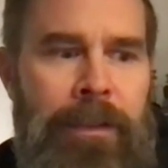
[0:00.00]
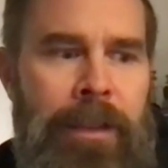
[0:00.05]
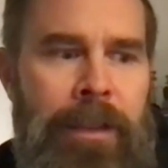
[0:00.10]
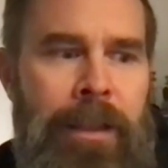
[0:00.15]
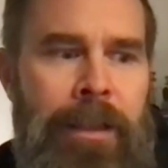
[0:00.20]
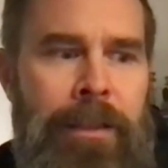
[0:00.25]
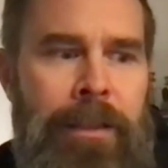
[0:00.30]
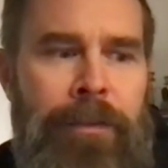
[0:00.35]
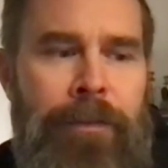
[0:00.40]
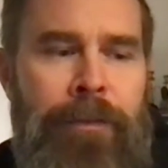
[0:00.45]

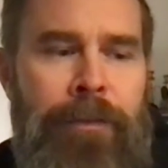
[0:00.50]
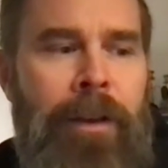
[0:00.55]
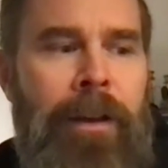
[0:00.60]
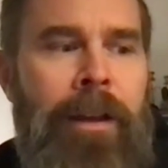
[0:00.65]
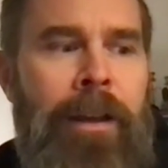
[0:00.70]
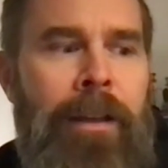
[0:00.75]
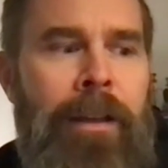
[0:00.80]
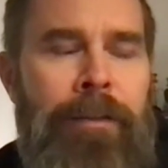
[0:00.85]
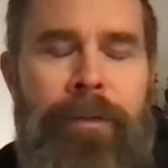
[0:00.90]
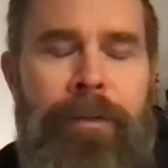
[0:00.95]
age
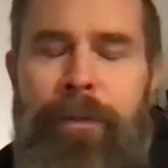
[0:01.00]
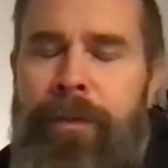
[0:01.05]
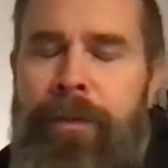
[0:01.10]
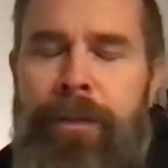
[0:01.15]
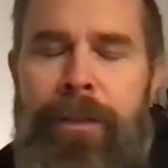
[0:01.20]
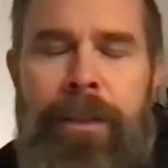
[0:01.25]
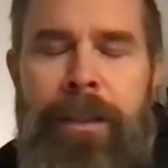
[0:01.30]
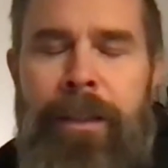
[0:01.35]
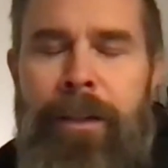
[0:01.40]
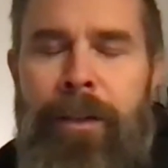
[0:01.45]
5
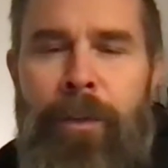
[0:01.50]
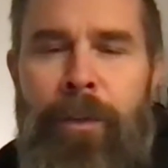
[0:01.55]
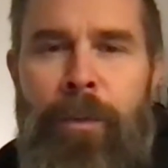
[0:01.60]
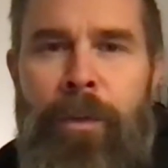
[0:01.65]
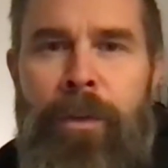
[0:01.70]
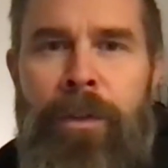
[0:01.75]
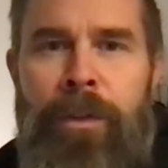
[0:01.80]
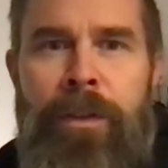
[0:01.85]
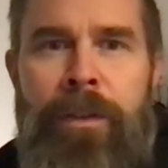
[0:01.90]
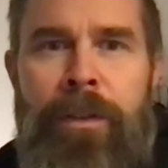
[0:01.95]
and
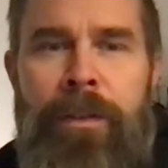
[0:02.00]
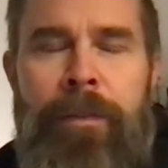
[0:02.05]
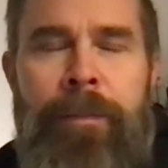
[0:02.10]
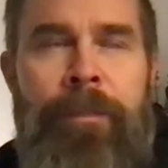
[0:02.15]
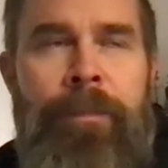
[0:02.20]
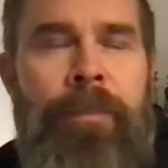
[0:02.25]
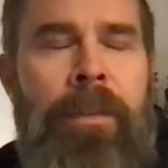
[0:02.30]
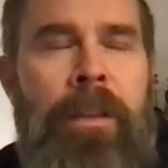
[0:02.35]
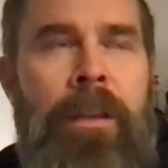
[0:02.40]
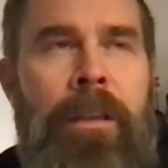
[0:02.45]
onwards.
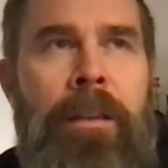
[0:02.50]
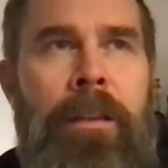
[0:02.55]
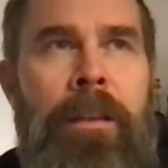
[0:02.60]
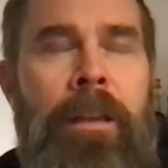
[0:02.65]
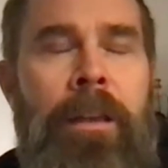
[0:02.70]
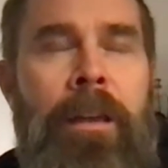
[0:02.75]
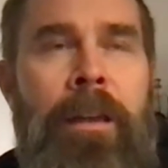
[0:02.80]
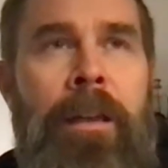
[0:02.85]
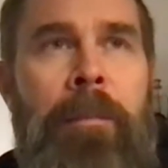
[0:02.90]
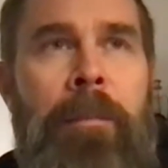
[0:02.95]
I
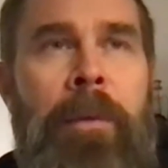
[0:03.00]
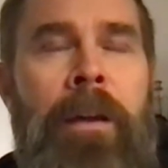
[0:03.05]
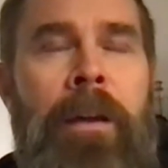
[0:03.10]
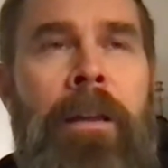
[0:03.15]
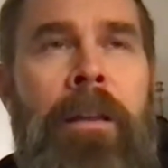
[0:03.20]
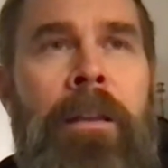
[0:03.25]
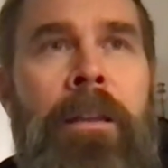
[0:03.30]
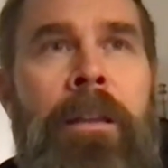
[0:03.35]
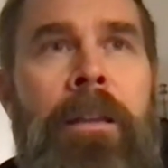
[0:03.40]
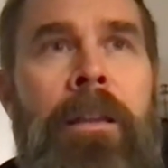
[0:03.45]
think I had
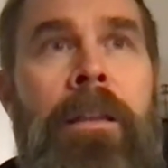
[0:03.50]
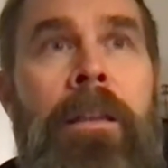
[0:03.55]
my